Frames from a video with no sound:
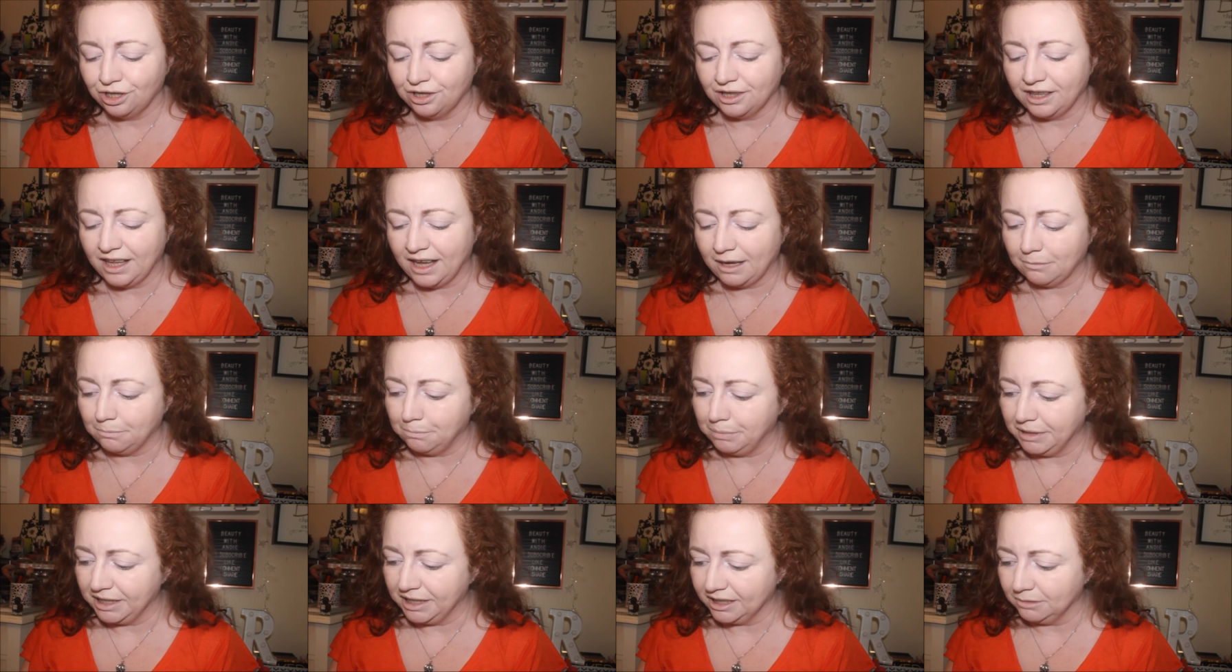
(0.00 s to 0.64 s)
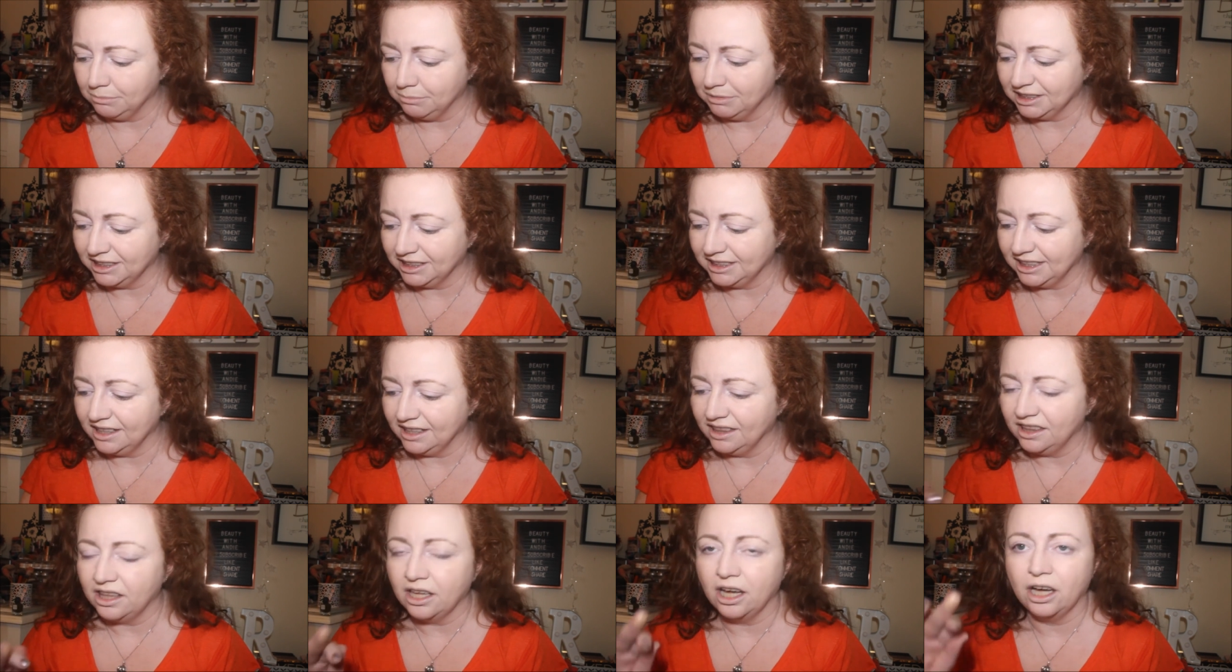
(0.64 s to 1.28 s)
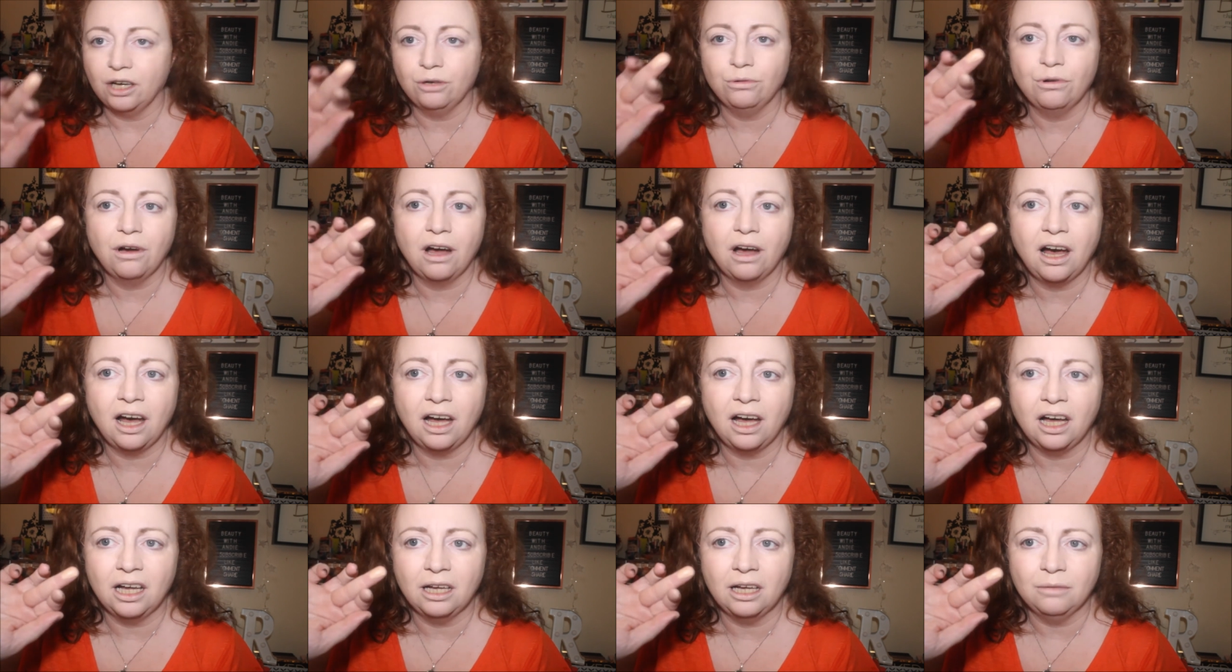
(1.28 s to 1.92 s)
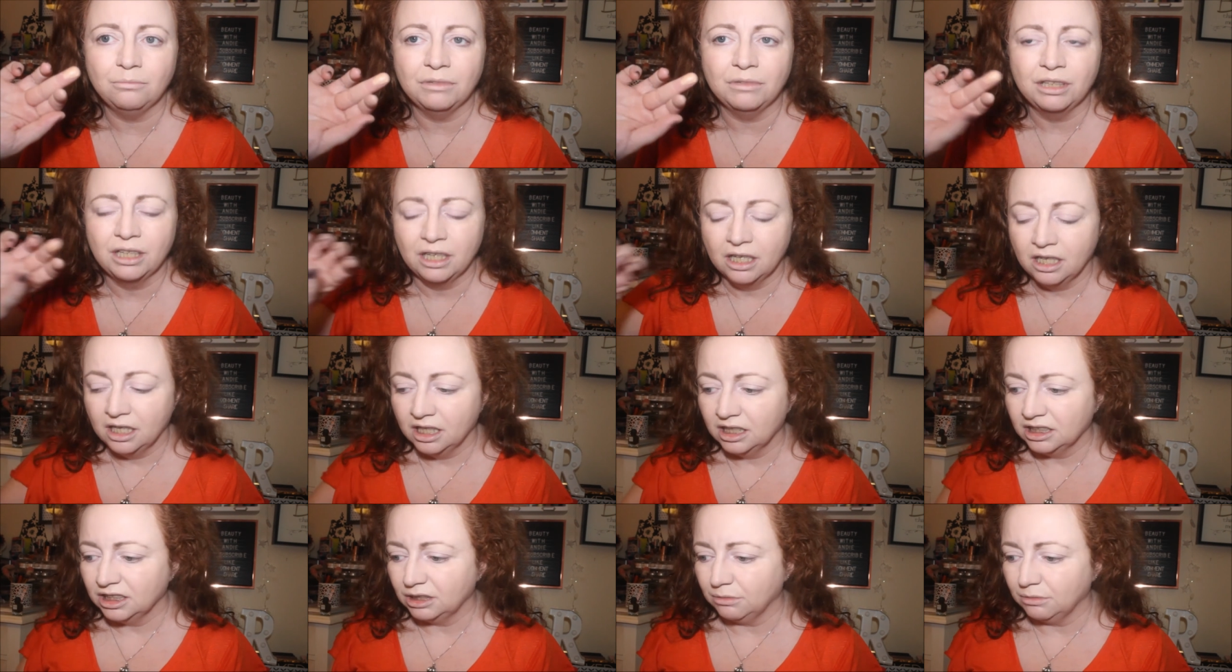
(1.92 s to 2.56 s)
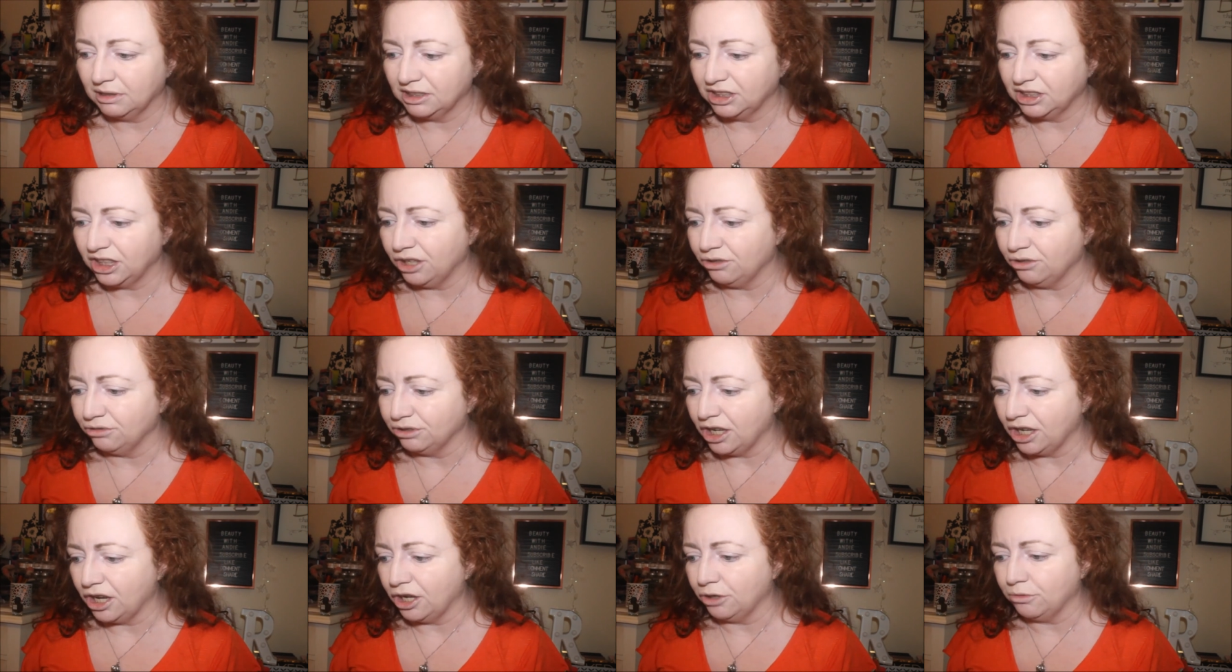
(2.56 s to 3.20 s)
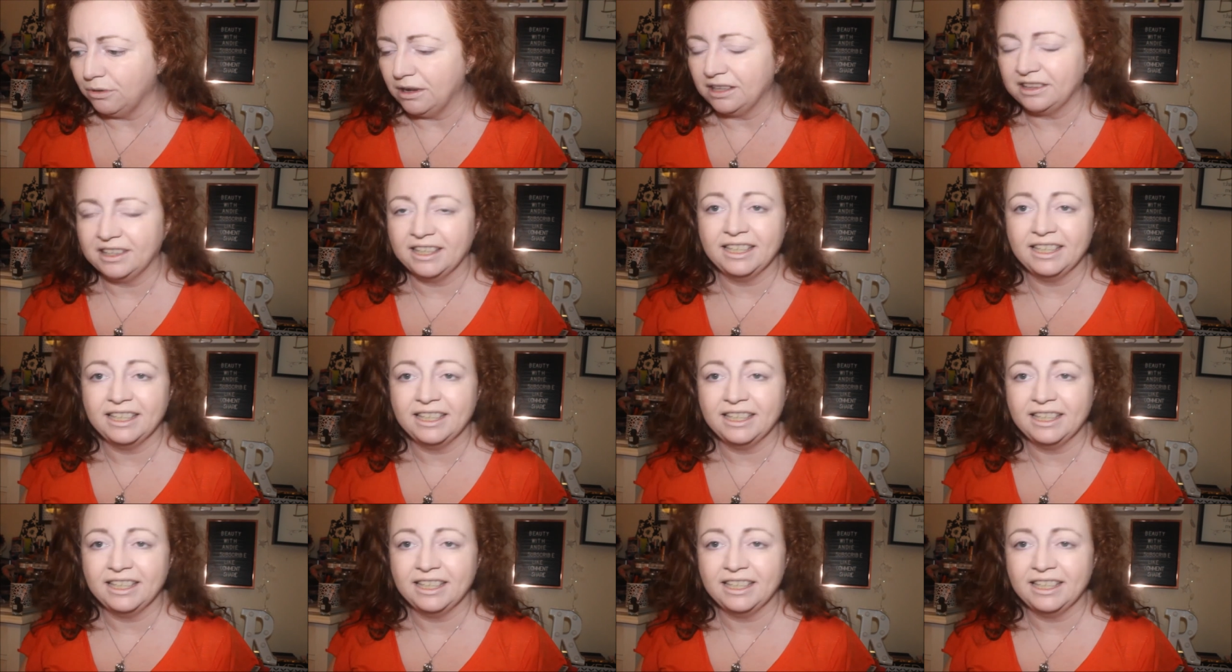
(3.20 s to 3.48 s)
that pigmented though. Um, so I don't know.